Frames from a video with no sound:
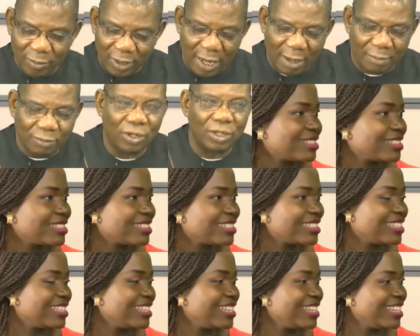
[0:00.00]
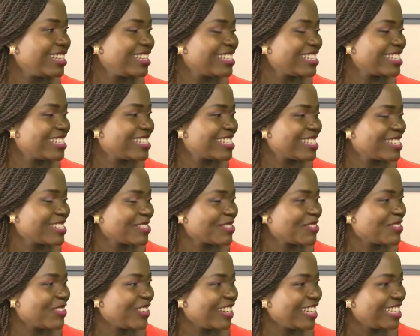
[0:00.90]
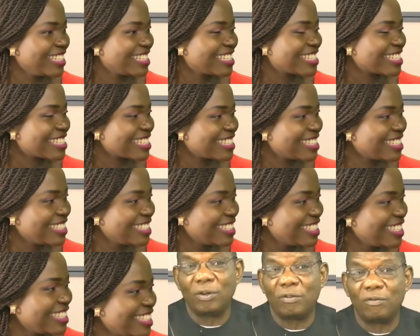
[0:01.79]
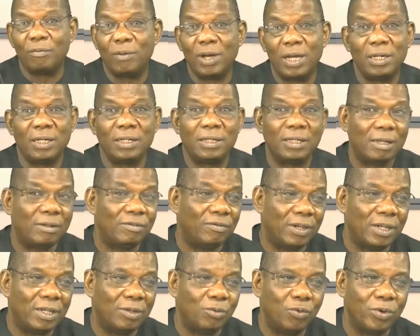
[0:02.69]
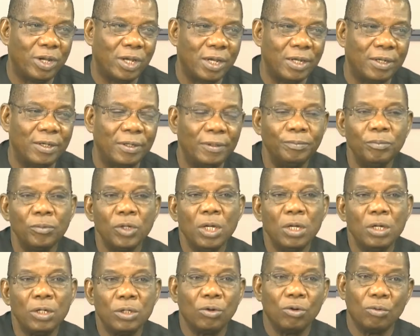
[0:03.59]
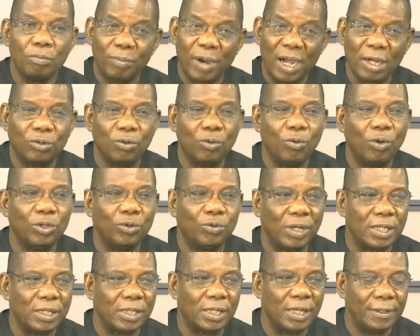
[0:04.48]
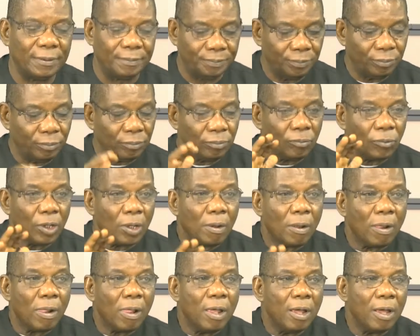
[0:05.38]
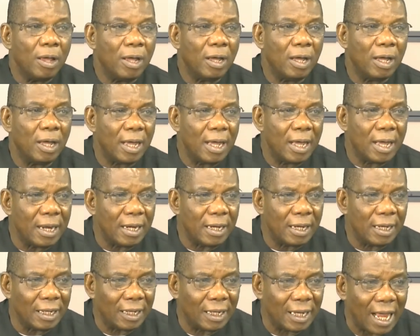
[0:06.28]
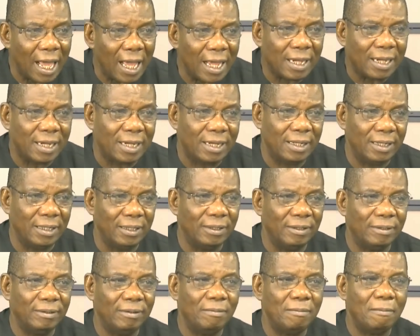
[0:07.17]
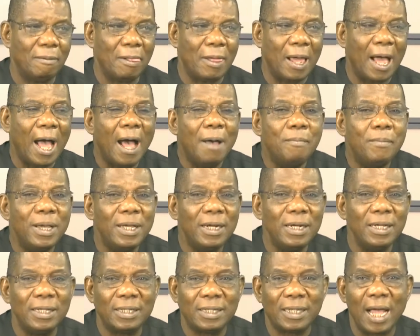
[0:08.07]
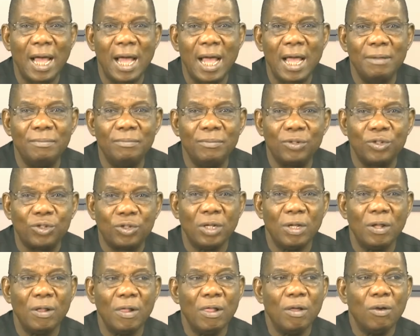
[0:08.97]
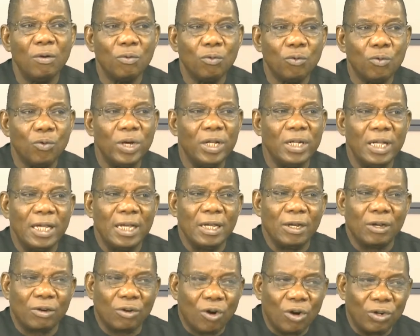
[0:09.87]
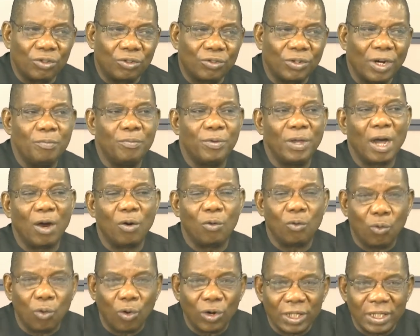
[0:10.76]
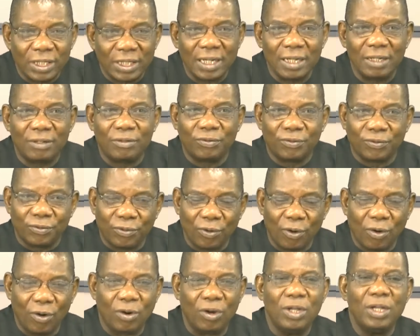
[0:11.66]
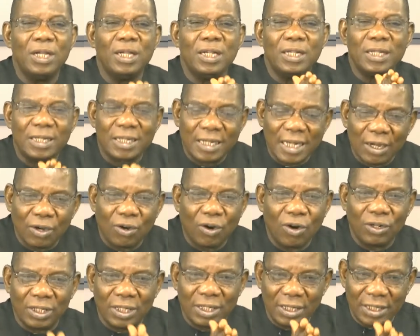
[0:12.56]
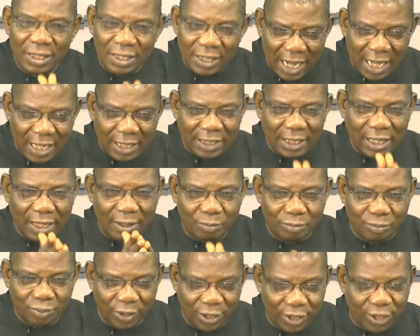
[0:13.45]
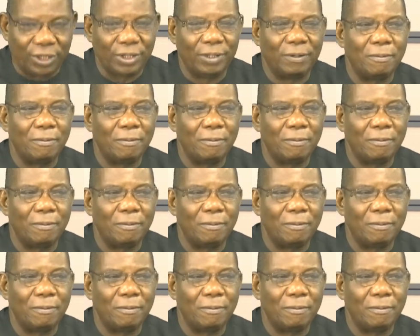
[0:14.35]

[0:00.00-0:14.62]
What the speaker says: I'm just telling you, God said it. Every purpose of man is very wicked. So back to what you are saying. Like, how many times will a contract be awarded for second Niger Bridge?